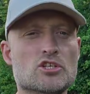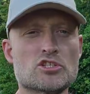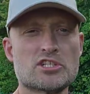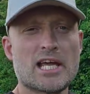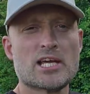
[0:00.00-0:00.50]
So
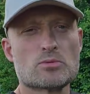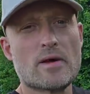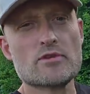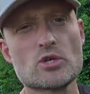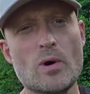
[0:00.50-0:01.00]
today's
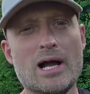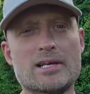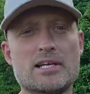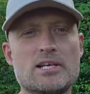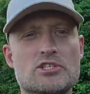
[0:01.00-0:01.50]
weather's
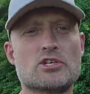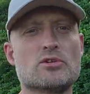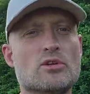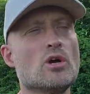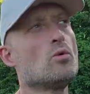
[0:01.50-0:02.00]
quite
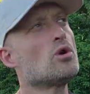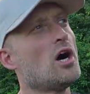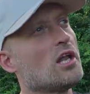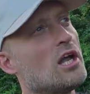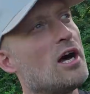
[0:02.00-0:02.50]
decent. We've
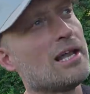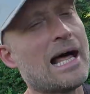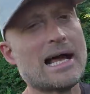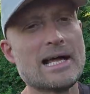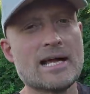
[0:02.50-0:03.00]
got a lot of
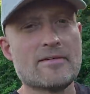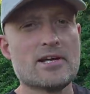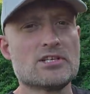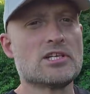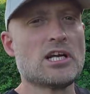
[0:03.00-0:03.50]
light
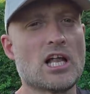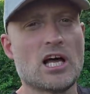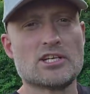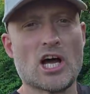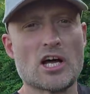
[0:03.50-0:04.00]
areas and a
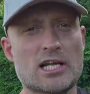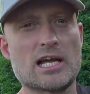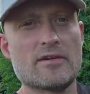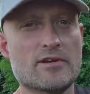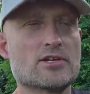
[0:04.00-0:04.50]
lot of dark
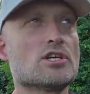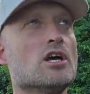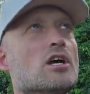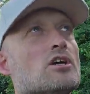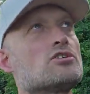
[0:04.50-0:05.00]
areas
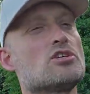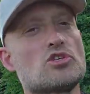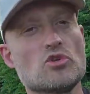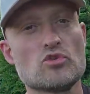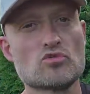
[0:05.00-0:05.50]
because the
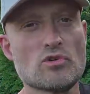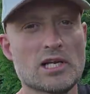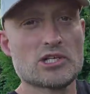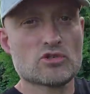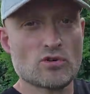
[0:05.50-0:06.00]
sun's
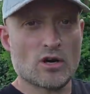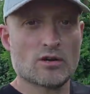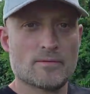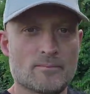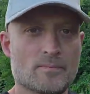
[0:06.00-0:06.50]
really strong.